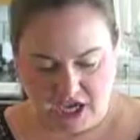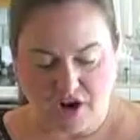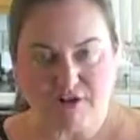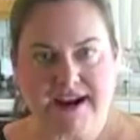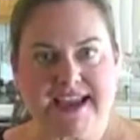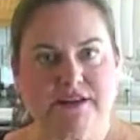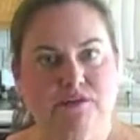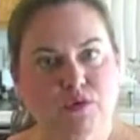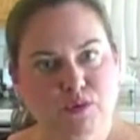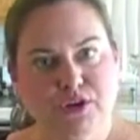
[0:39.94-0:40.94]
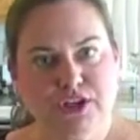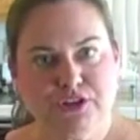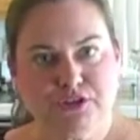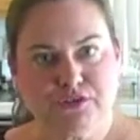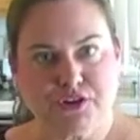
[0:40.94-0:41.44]
Alright, what we're going to
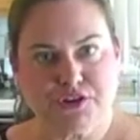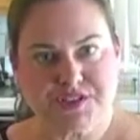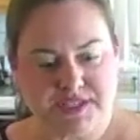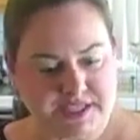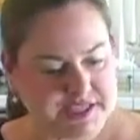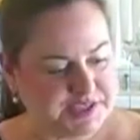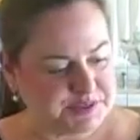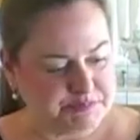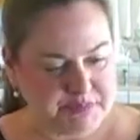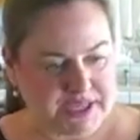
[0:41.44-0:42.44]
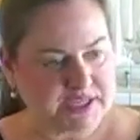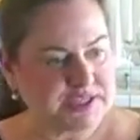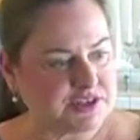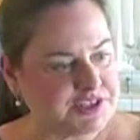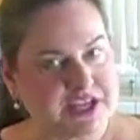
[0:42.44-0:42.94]
do first is mix
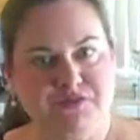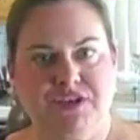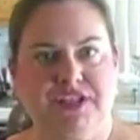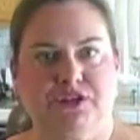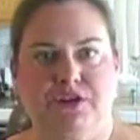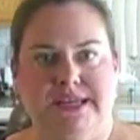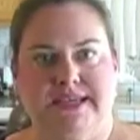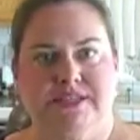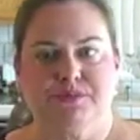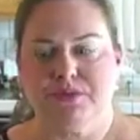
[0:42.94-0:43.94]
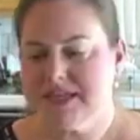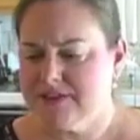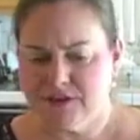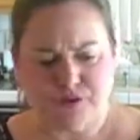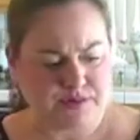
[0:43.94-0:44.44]
our stuffing ingredients. We want to get
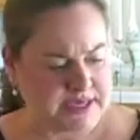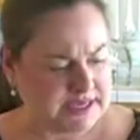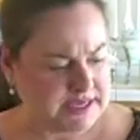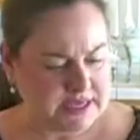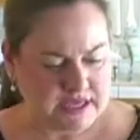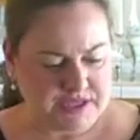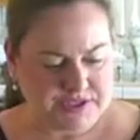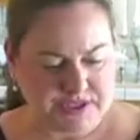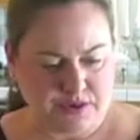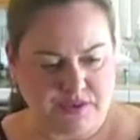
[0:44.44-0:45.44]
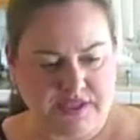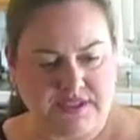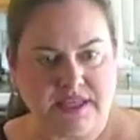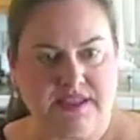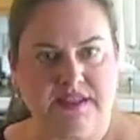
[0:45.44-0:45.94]
those ready so that
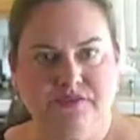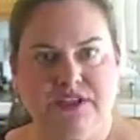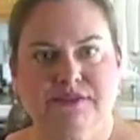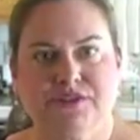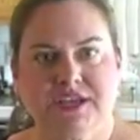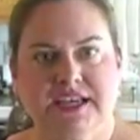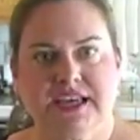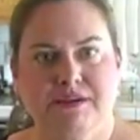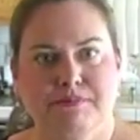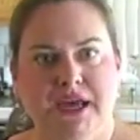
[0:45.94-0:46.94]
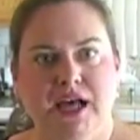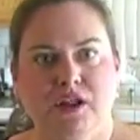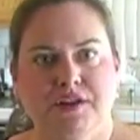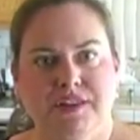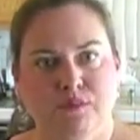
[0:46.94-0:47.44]
the flavors can kind of
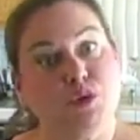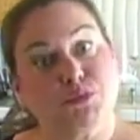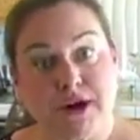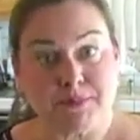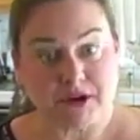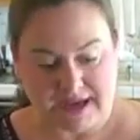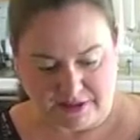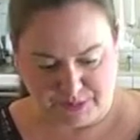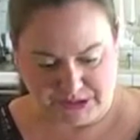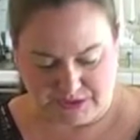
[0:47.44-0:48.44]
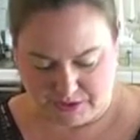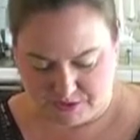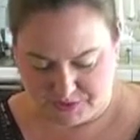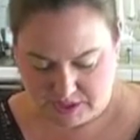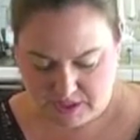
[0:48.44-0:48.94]
meld, and then we'll prep our
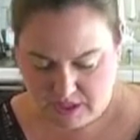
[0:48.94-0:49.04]
jalapenos.